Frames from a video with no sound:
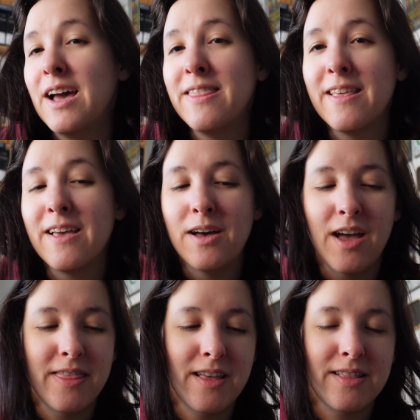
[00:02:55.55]
I think
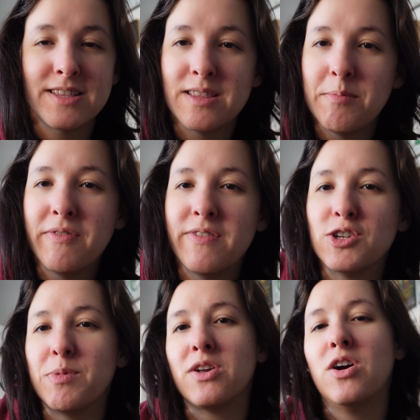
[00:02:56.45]
let me
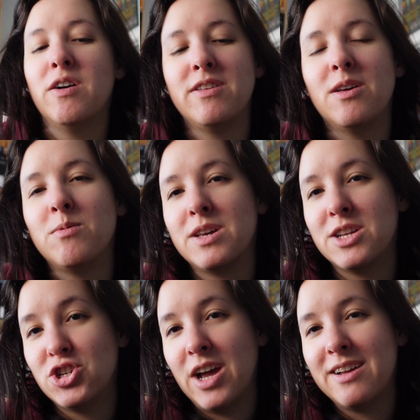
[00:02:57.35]
finish my coffee and then we
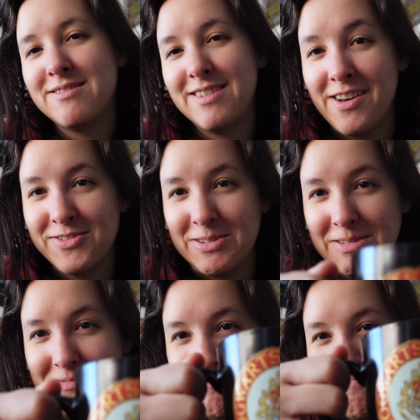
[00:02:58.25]
can chat
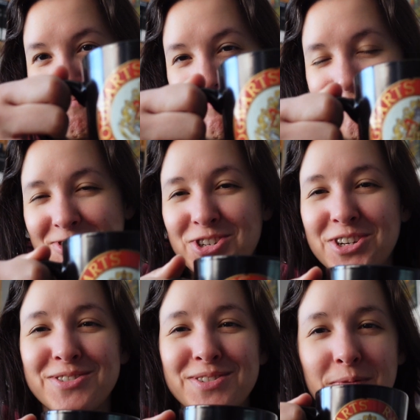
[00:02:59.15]
after.
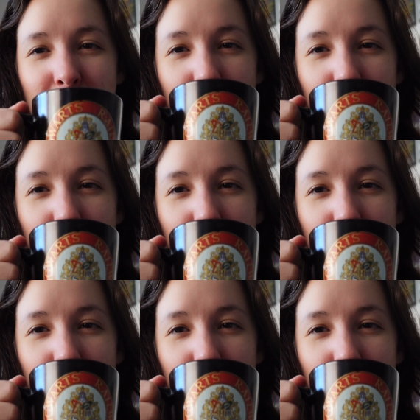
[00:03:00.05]
Cheers.